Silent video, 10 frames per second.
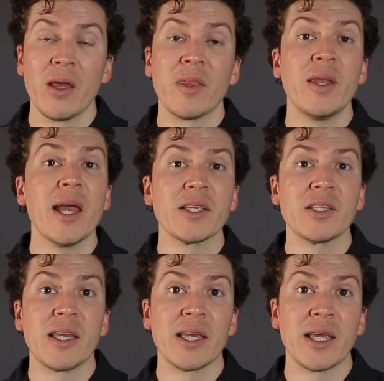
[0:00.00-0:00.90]
The
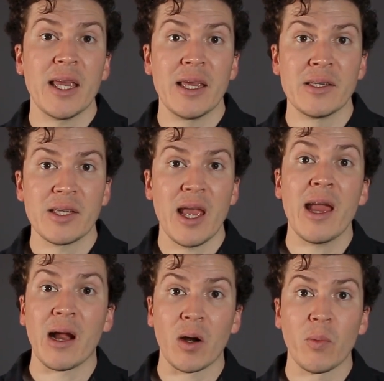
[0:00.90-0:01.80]
next thing is
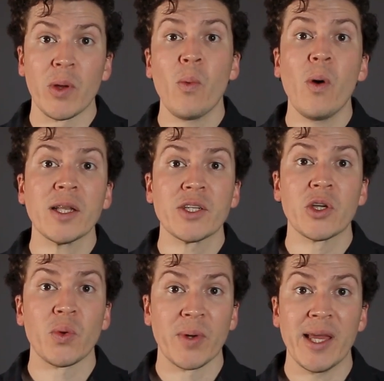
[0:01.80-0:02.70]
air. We want to
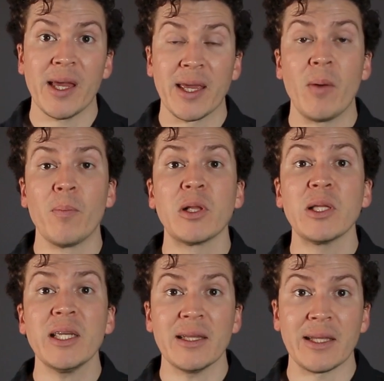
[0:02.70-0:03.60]
create a
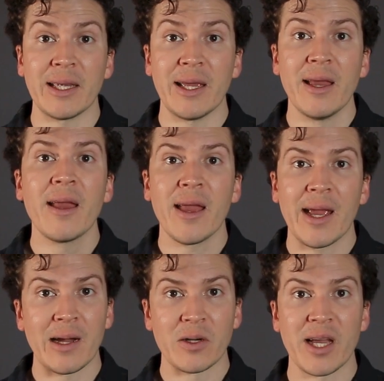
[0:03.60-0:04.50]
completely
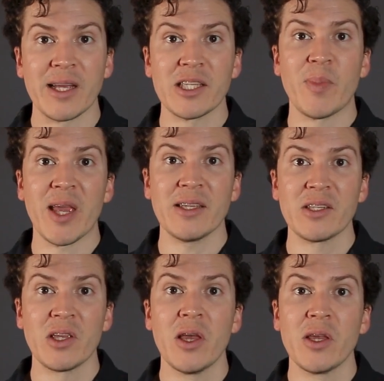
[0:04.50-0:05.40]
airtight space.